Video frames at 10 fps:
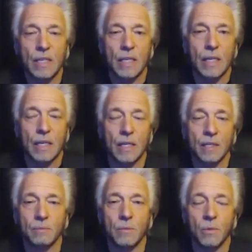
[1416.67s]

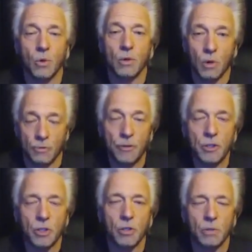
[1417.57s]
or
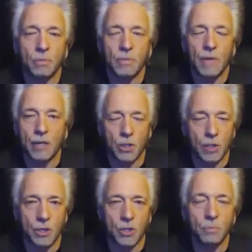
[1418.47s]
physical
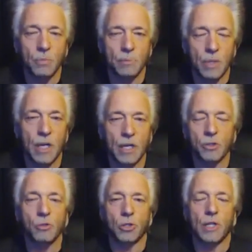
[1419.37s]
isolation, but not
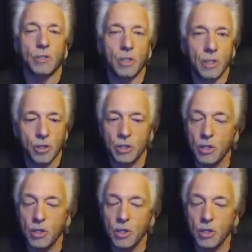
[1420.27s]
social isolation.